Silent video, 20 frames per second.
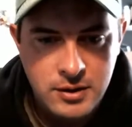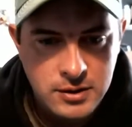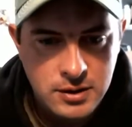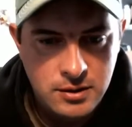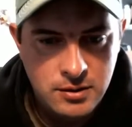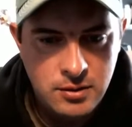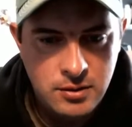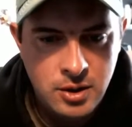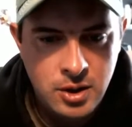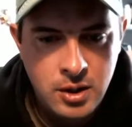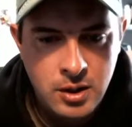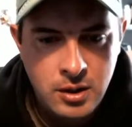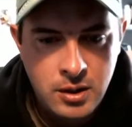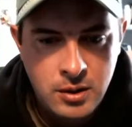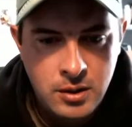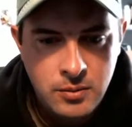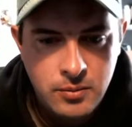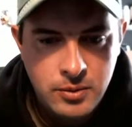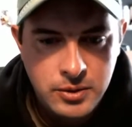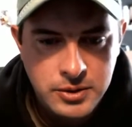So
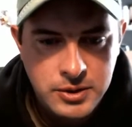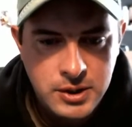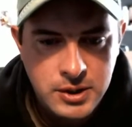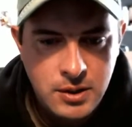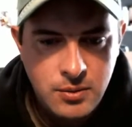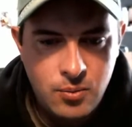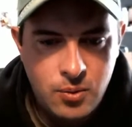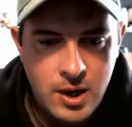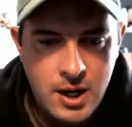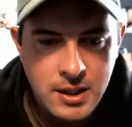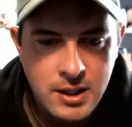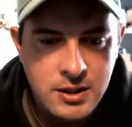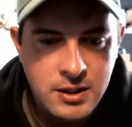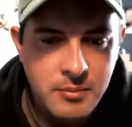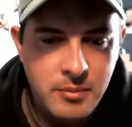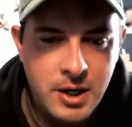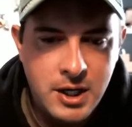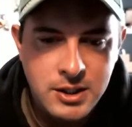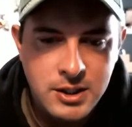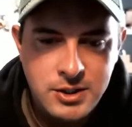we'll see. Juan
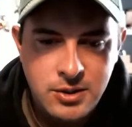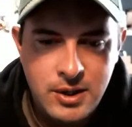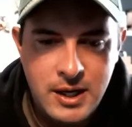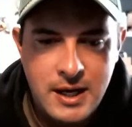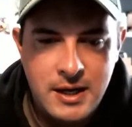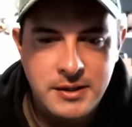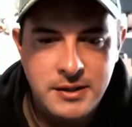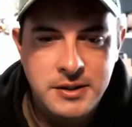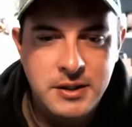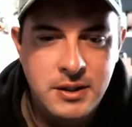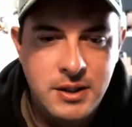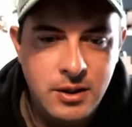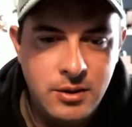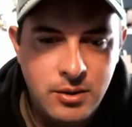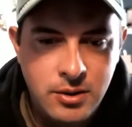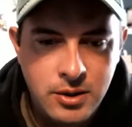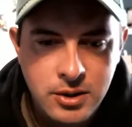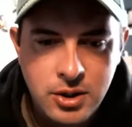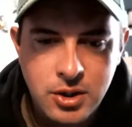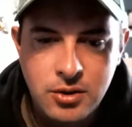Camacho, how's it
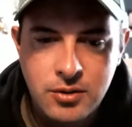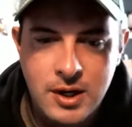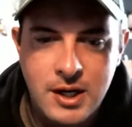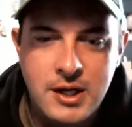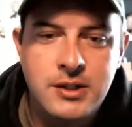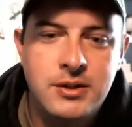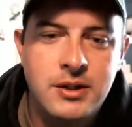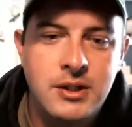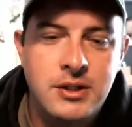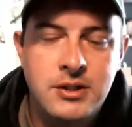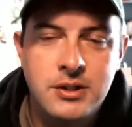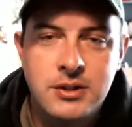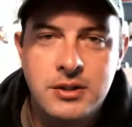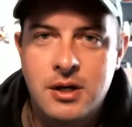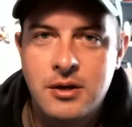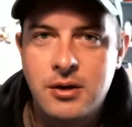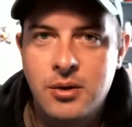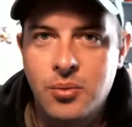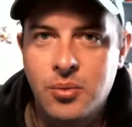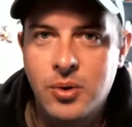going? Congratulations
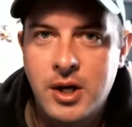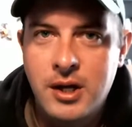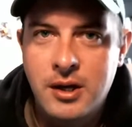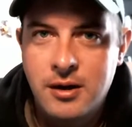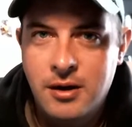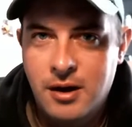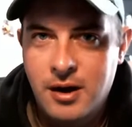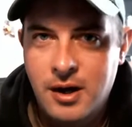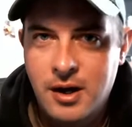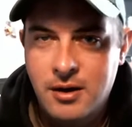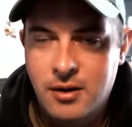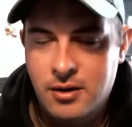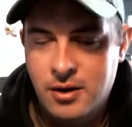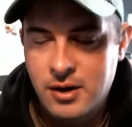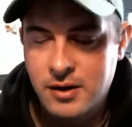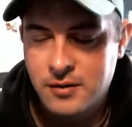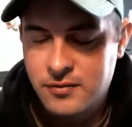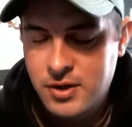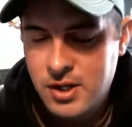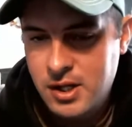on your win on
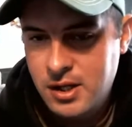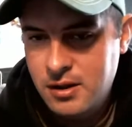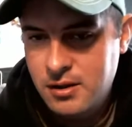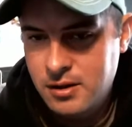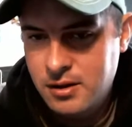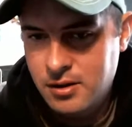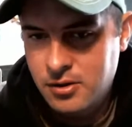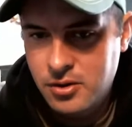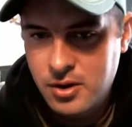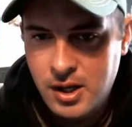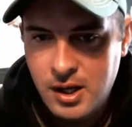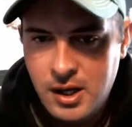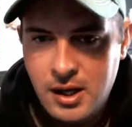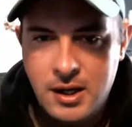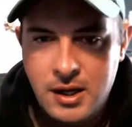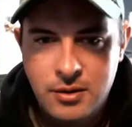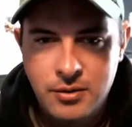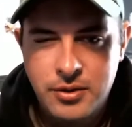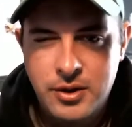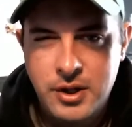RFT the other day.
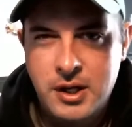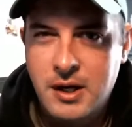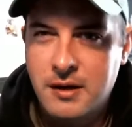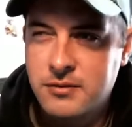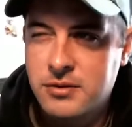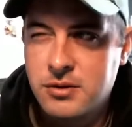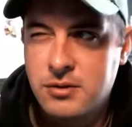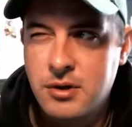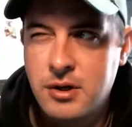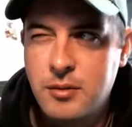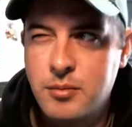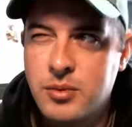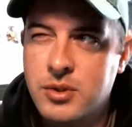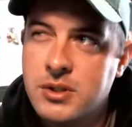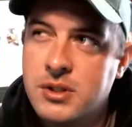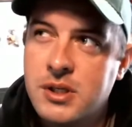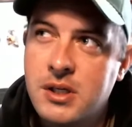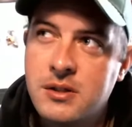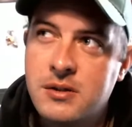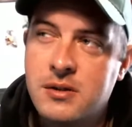I don't think I've streamed
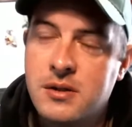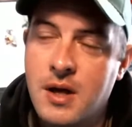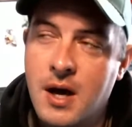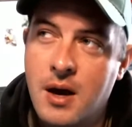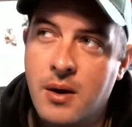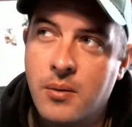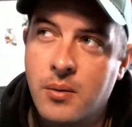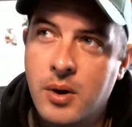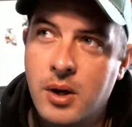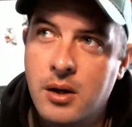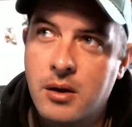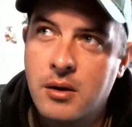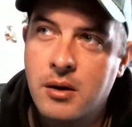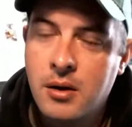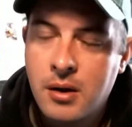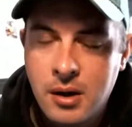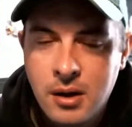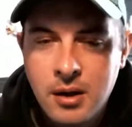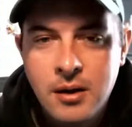since that win.